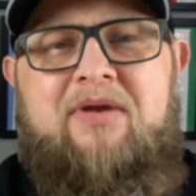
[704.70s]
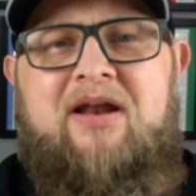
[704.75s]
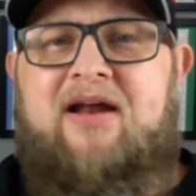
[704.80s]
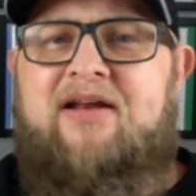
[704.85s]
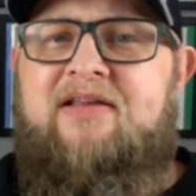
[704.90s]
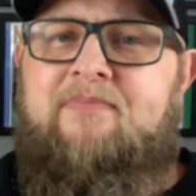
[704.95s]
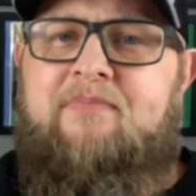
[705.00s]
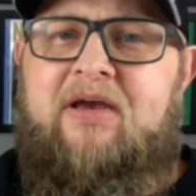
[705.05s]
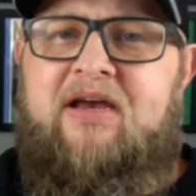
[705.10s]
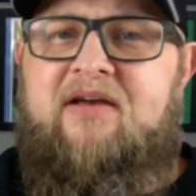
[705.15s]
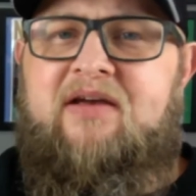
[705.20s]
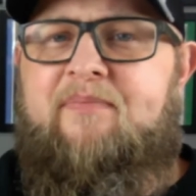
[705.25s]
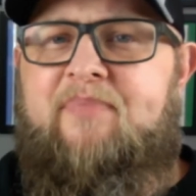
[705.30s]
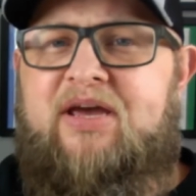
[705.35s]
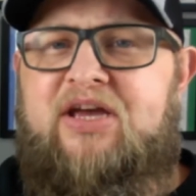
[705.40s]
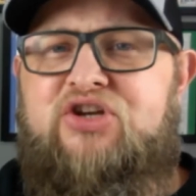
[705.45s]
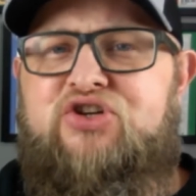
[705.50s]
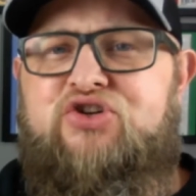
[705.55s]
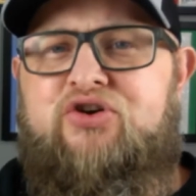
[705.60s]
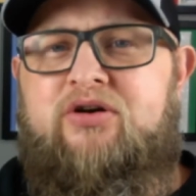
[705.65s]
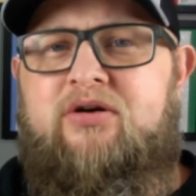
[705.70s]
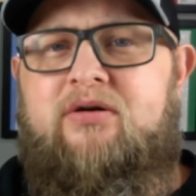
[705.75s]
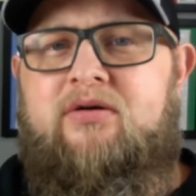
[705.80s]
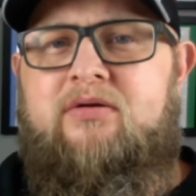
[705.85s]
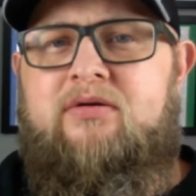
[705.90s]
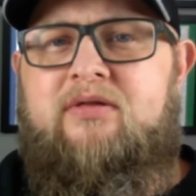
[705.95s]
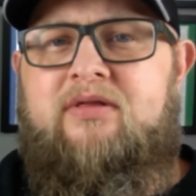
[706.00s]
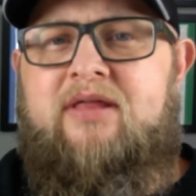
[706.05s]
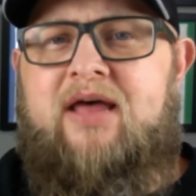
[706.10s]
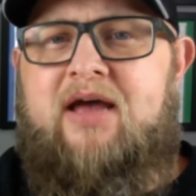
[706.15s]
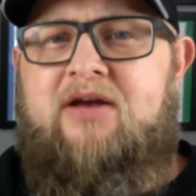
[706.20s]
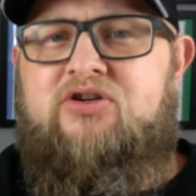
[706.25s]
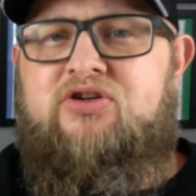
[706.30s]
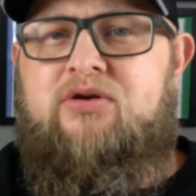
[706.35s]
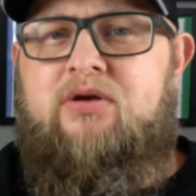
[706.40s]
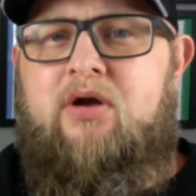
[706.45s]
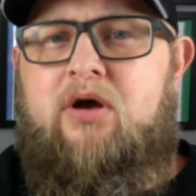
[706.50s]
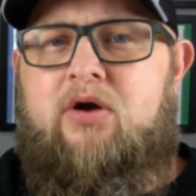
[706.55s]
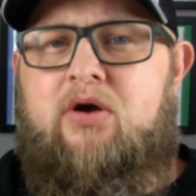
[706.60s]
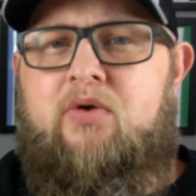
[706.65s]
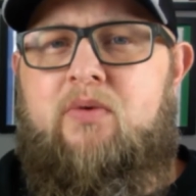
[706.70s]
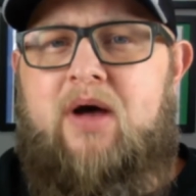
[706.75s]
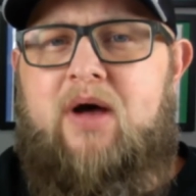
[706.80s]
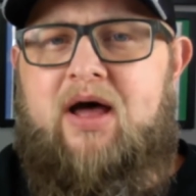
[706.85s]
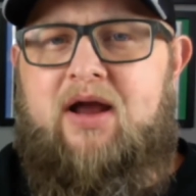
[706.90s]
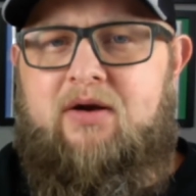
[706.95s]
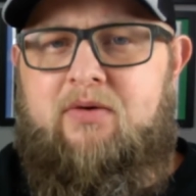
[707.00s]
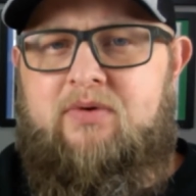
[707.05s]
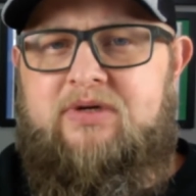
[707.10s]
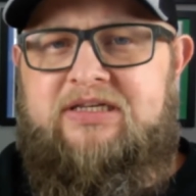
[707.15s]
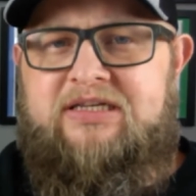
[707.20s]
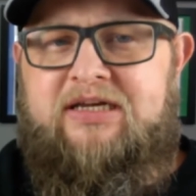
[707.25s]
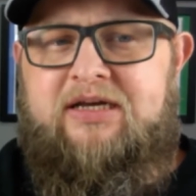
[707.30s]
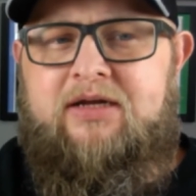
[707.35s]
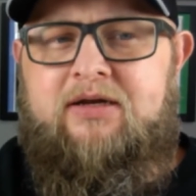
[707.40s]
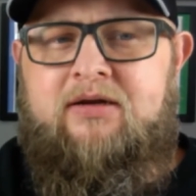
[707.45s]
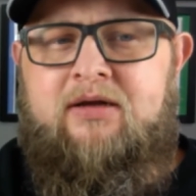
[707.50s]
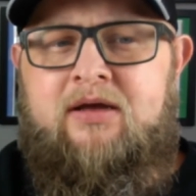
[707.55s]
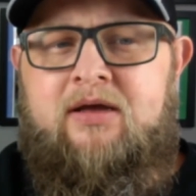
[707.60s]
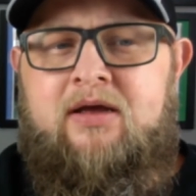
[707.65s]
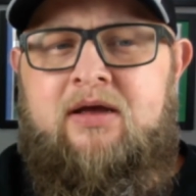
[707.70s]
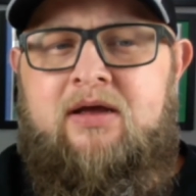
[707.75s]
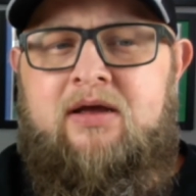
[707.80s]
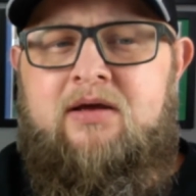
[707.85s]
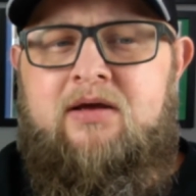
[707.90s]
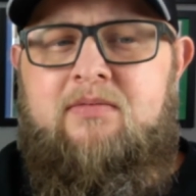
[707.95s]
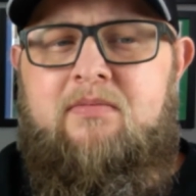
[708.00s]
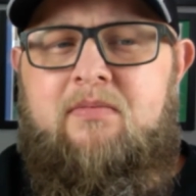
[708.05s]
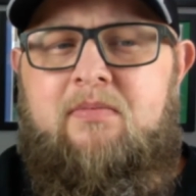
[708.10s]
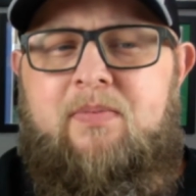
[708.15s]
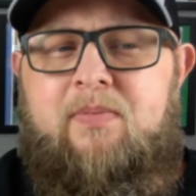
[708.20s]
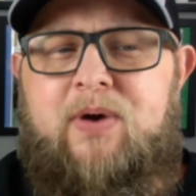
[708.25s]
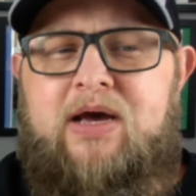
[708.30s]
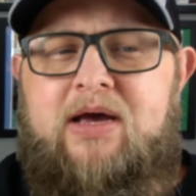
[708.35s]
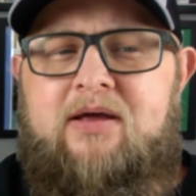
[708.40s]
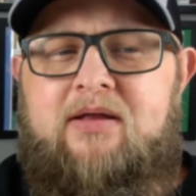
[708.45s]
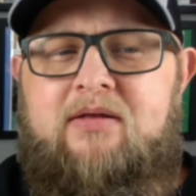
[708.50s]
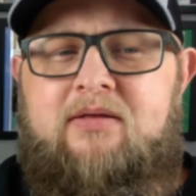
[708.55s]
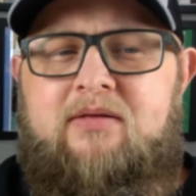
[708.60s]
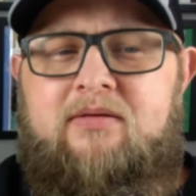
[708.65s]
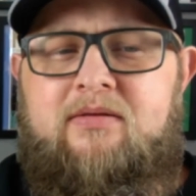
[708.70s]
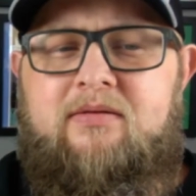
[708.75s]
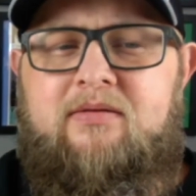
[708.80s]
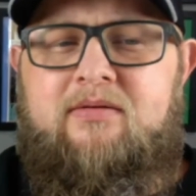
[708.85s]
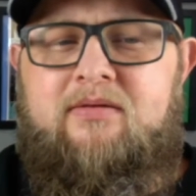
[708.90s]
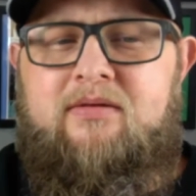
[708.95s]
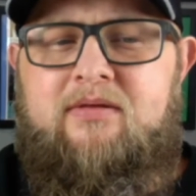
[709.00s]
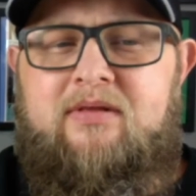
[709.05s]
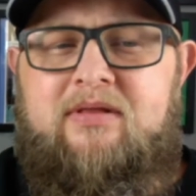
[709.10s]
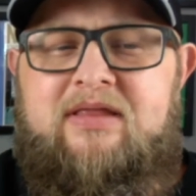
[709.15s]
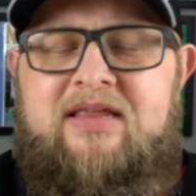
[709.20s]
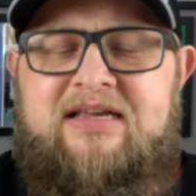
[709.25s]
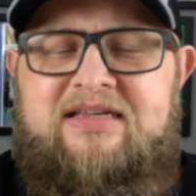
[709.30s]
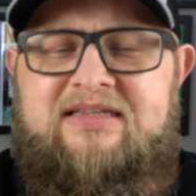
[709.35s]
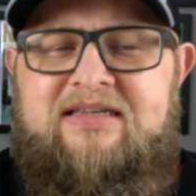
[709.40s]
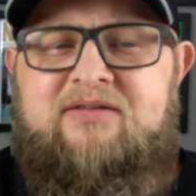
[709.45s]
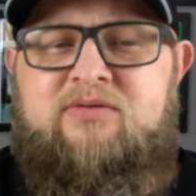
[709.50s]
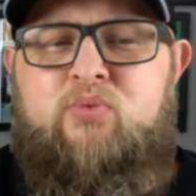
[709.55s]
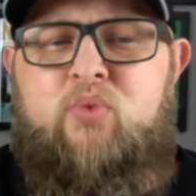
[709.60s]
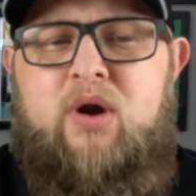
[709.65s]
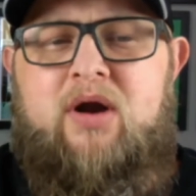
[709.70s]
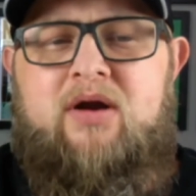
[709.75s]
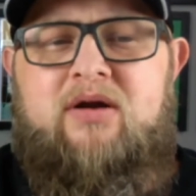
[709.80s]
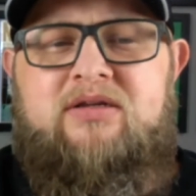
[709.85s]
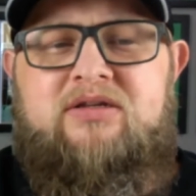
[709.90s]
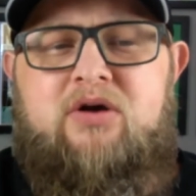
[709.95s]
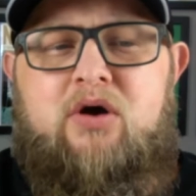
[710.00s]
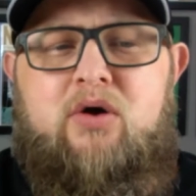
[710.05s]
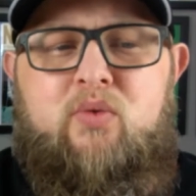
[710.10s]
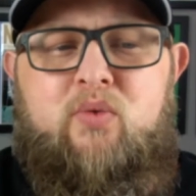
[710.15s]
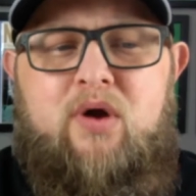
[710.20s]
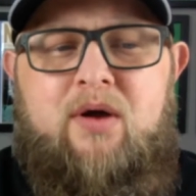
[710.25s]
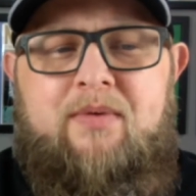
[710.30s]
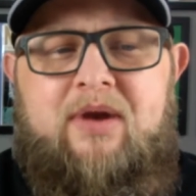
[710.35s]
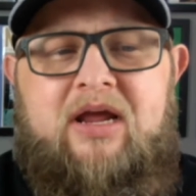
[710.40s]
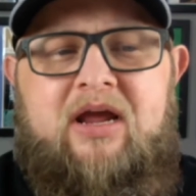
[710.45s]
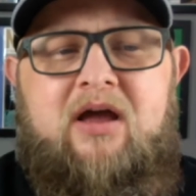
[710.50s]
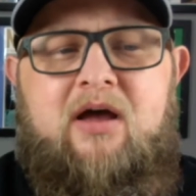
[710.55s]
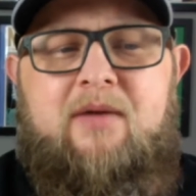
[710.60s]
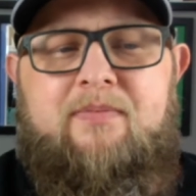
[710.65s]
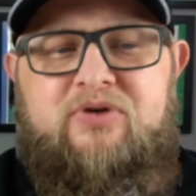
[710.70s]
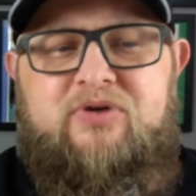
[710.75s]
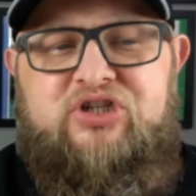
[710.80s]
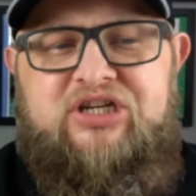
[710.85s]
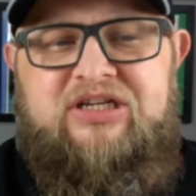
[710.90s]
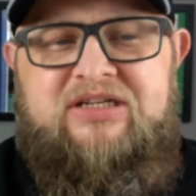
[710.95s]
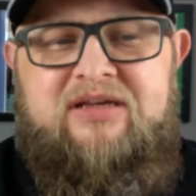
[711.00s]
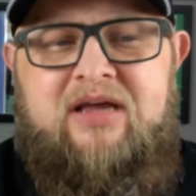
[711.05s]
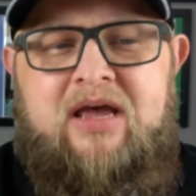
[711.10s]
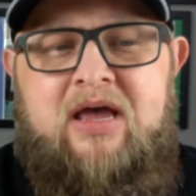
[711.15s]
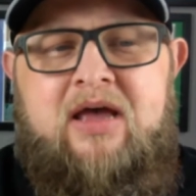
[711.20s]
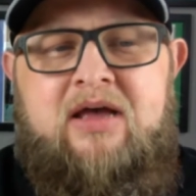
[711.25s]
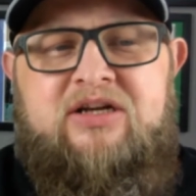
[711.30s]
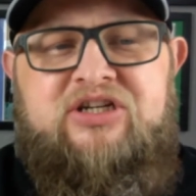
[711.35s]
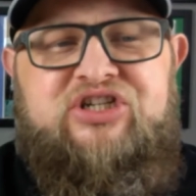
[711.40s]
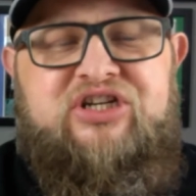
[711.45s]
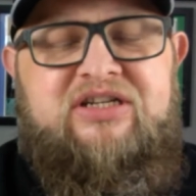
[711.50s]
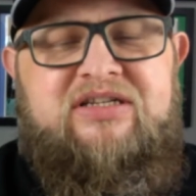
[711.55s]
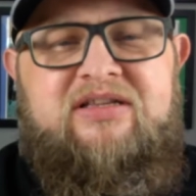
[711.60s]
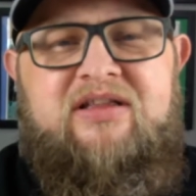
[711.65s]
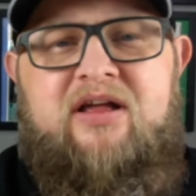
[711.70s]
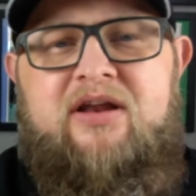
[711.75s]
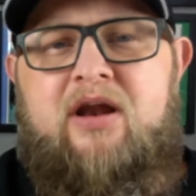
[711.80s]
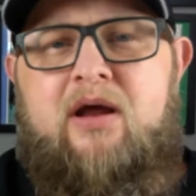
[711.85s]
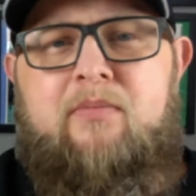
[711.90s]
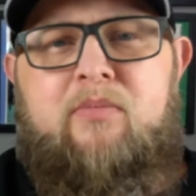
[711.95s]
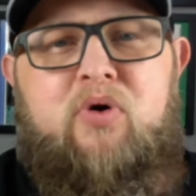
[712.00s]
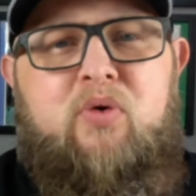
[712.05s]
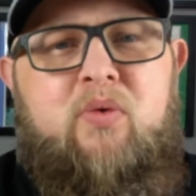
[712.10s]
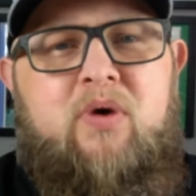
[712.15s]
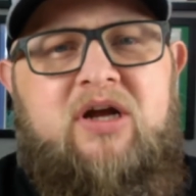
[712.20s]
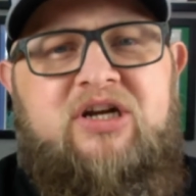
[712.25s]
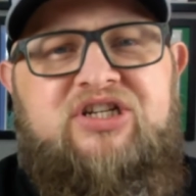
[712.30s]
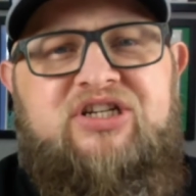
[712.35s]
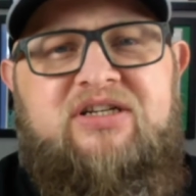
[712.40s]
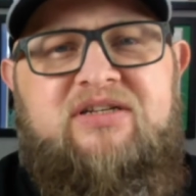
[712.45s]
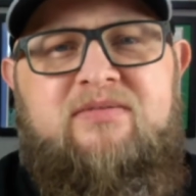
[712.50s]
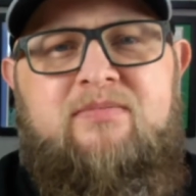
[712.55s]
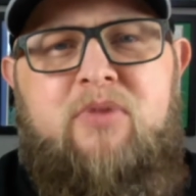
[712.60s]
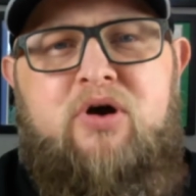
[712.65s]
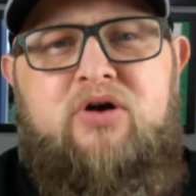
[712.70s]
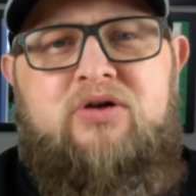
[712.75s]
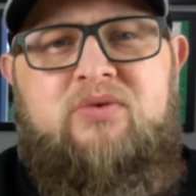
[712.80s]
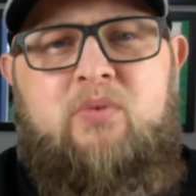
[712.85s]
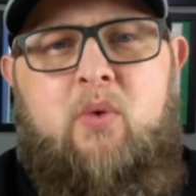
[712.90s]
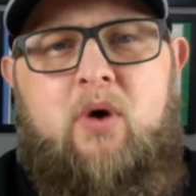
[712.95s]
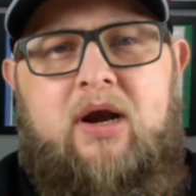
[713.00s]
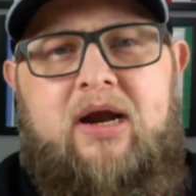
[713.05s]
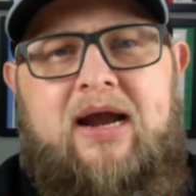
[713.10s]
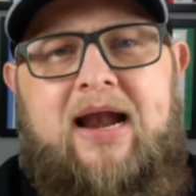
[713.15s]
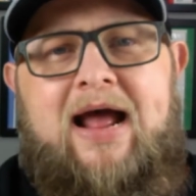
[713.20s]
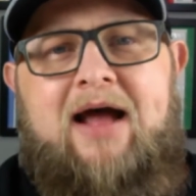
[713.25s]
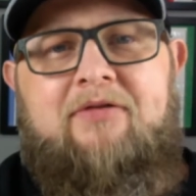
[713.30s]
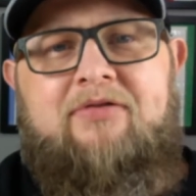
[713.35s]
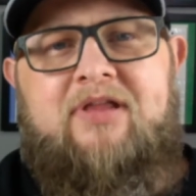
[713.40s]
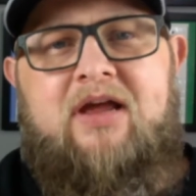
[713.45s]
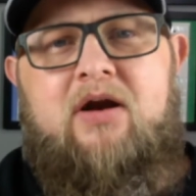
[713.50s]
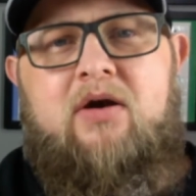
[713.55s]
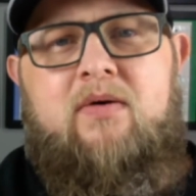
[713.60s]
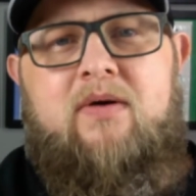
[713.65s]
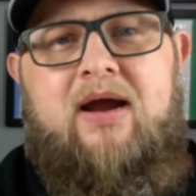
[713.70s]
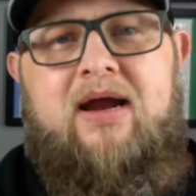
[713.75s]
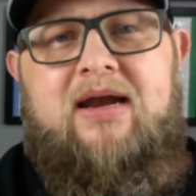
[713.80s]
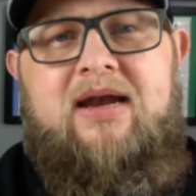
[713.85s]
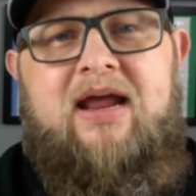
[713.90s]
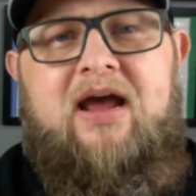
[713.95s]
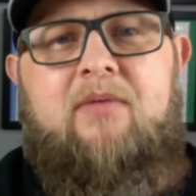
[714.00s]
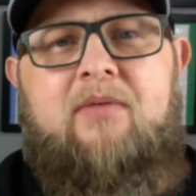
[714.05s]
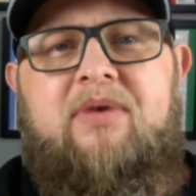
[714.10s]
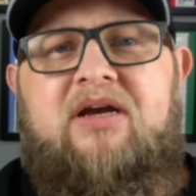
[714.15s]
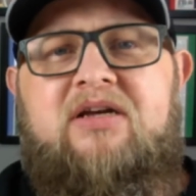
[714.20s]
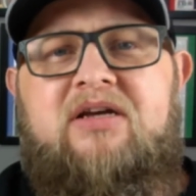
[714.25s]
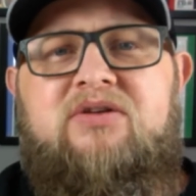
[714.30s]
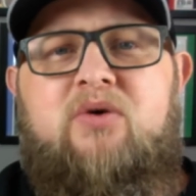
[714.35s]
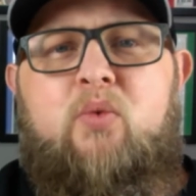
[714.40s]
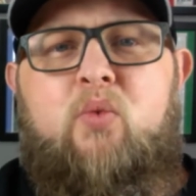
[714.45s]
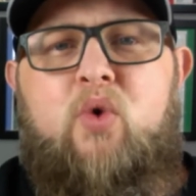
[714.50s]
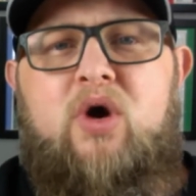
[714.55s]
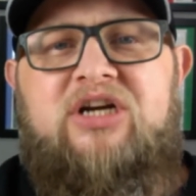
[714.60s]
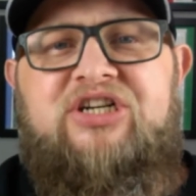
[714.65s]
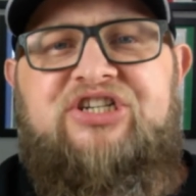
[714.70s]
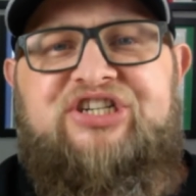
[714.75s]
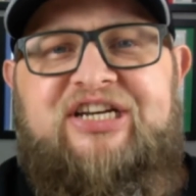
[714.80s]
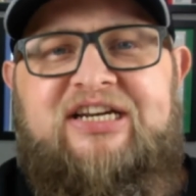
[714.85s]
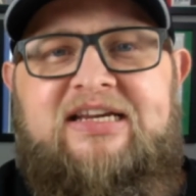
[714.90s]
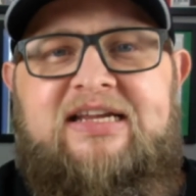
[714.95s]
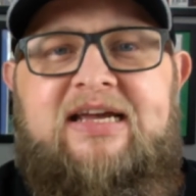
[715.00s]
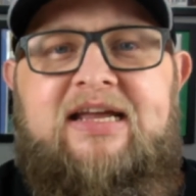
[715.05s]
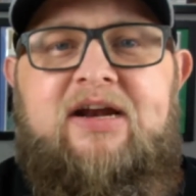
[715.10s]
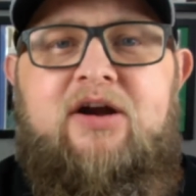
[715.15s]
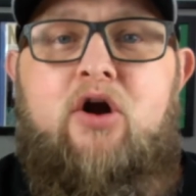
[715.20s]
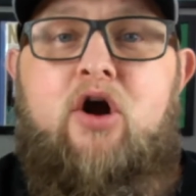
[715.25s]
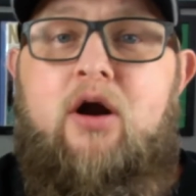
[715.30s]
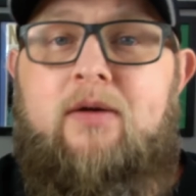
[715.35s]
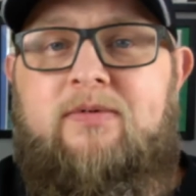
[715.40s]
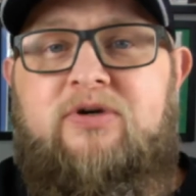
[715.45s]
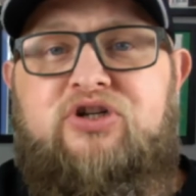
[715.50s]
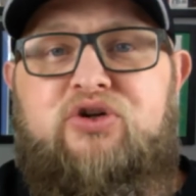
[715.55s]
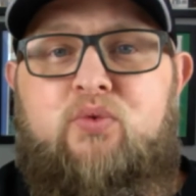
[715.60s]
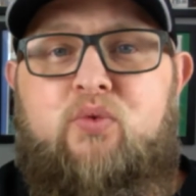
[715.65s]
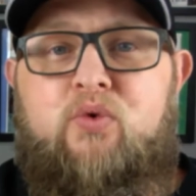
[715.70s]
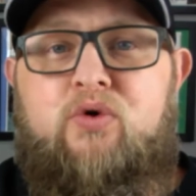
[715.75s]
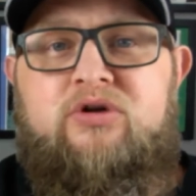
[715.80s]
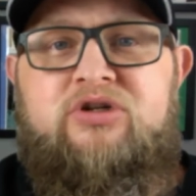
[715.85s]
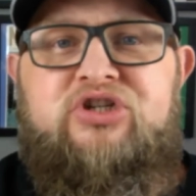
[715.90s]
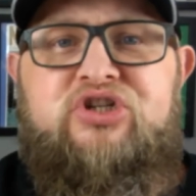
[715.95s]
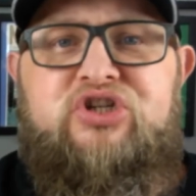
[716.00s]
not as big a picture that Harada was in, but this is where it's all running up. She's the #1. She's the most wanted out there right now because of what she did in Harbinger Wars